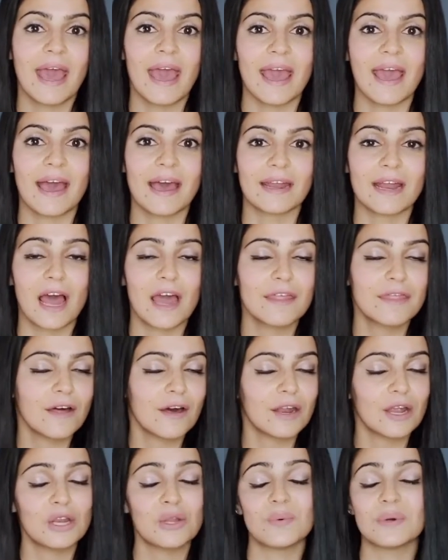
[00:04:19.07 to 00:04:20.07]
and I
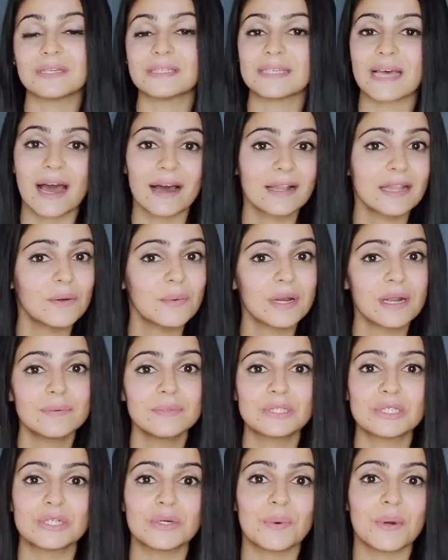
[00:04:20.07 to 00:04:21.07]
thought I knew exactly what I
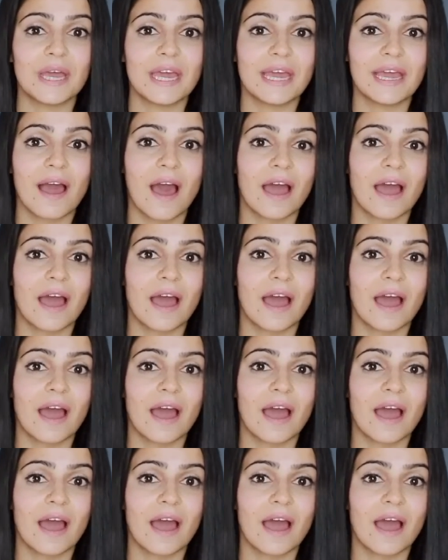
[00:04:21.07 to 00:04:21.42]
was doing.